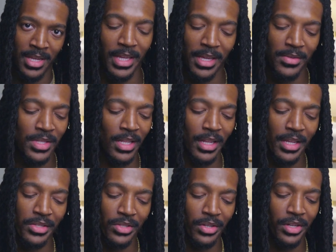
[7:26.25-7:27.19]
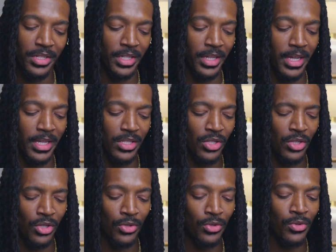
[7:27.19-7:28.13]
It gives the listener a chance
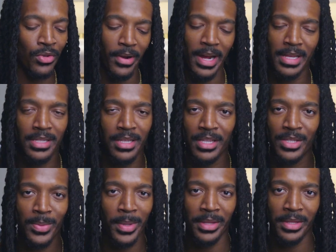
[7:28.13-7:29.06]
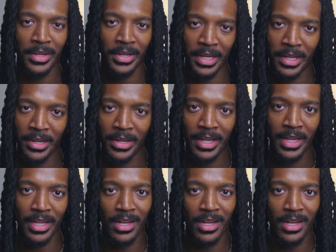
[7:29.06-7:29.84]
to process what they're hearing